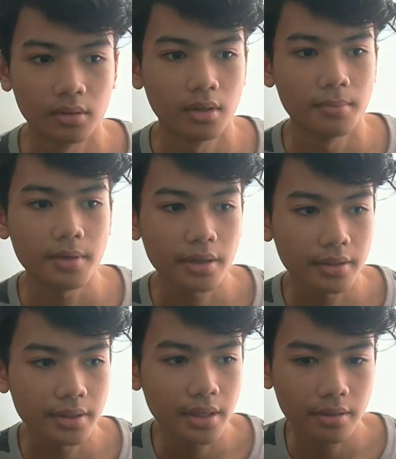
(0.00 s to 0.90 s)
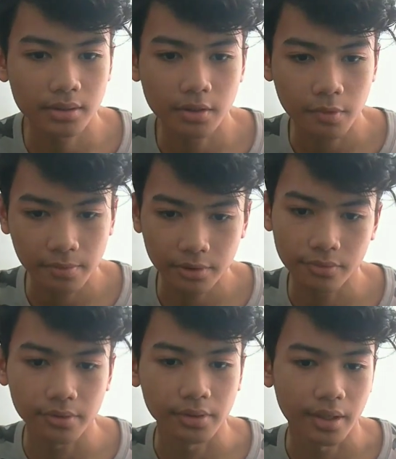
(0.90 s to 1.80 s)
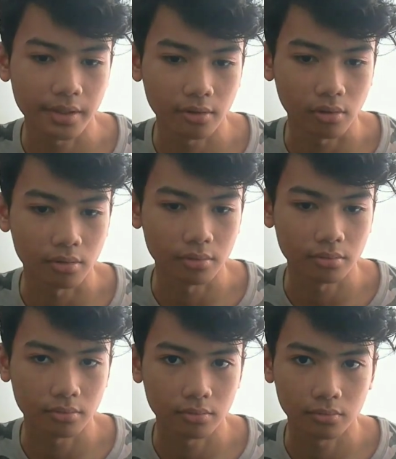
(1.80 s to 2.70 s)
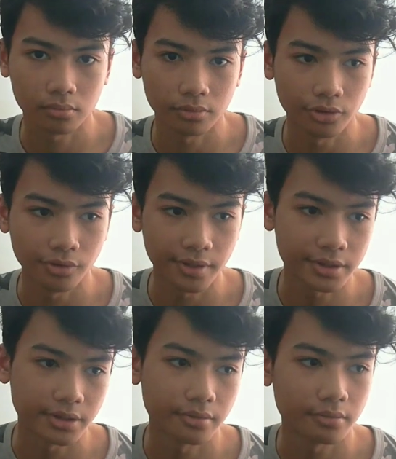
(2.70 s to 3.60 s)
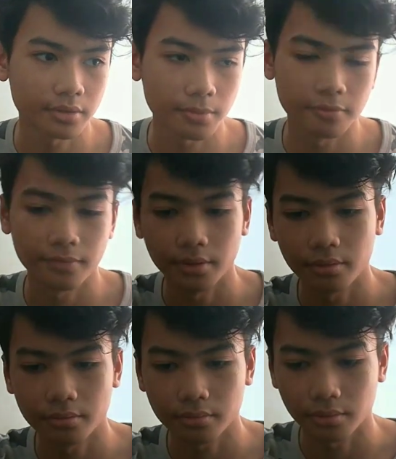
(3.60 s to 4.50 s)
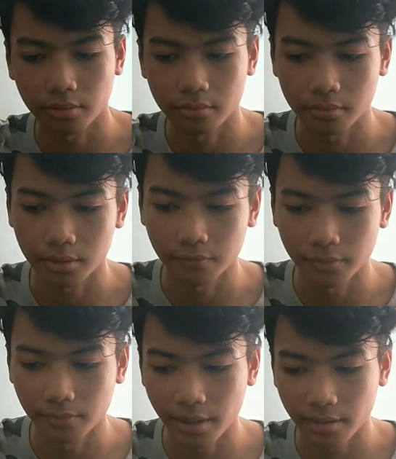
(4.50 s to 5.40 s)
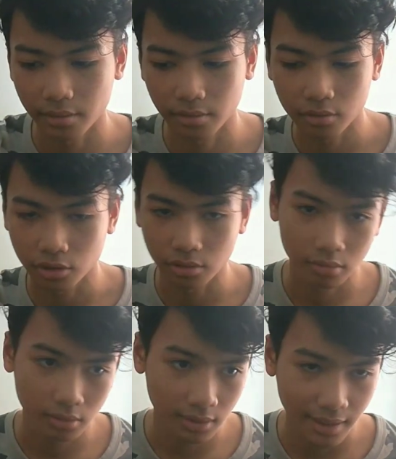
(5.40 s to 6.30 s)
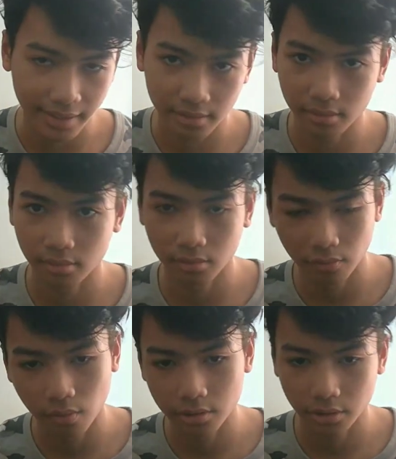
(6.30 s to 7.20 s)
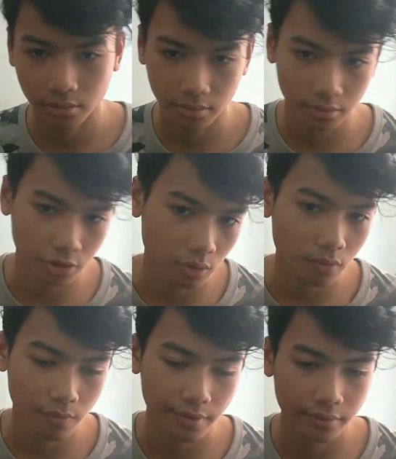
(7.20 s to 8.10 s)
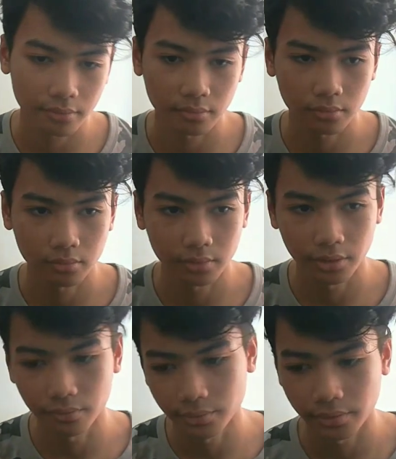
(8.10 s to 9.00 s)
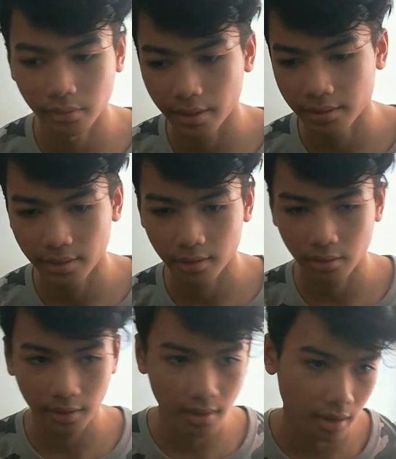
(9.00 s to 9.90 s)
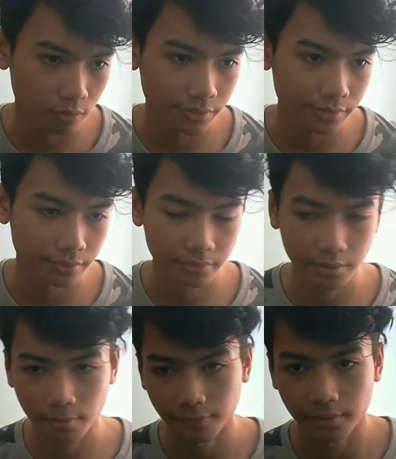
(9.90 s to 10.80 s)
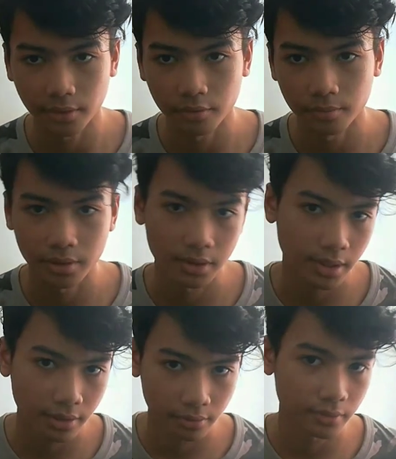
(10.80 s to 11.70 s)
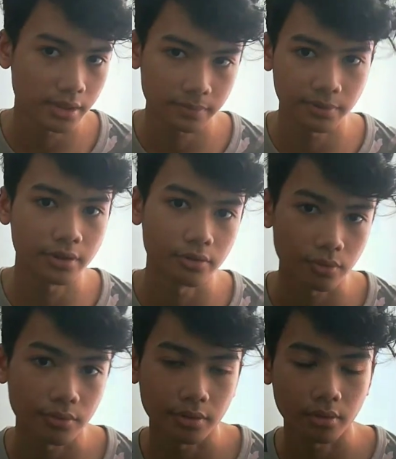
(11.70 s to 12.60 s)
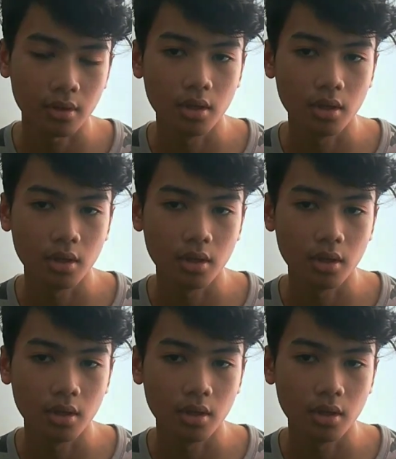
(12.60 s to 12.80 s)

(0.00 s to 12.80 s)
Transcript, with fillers: But again, some people don't really like long duration type of video, you know. Some of them like to watch short one. They don't really like an hour type of video, because I know that's pretty annoying.